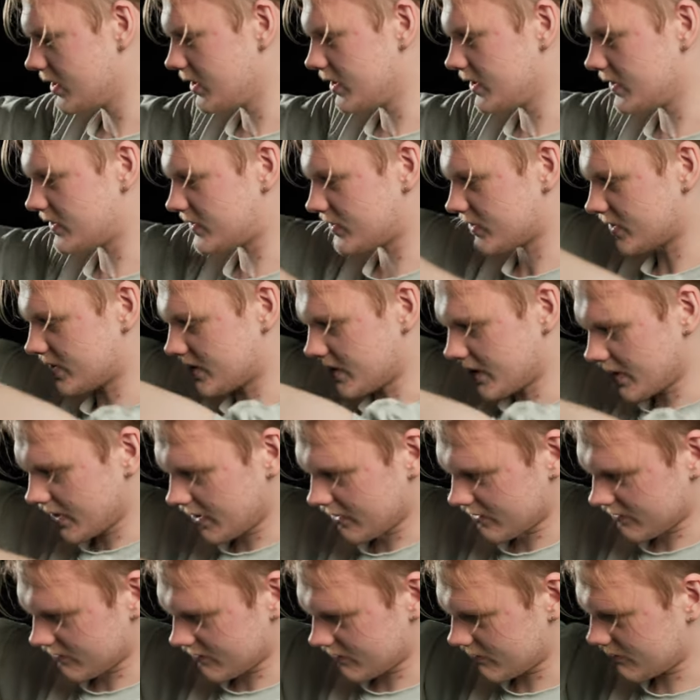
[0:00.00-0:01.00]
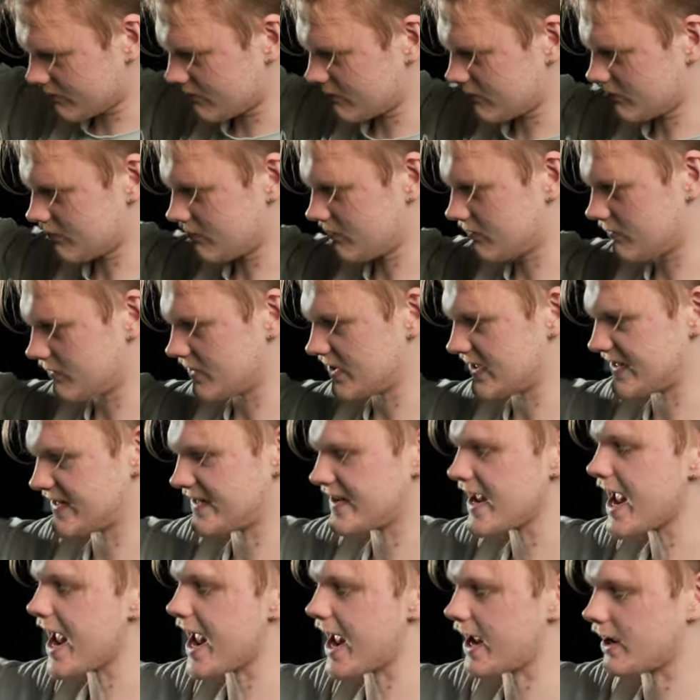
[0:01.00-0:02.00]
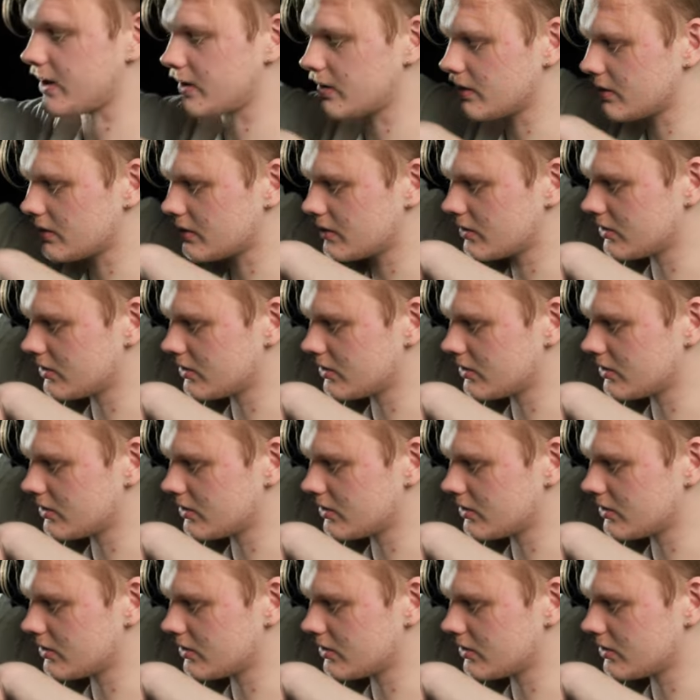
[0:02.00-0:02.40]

It's just like, sack.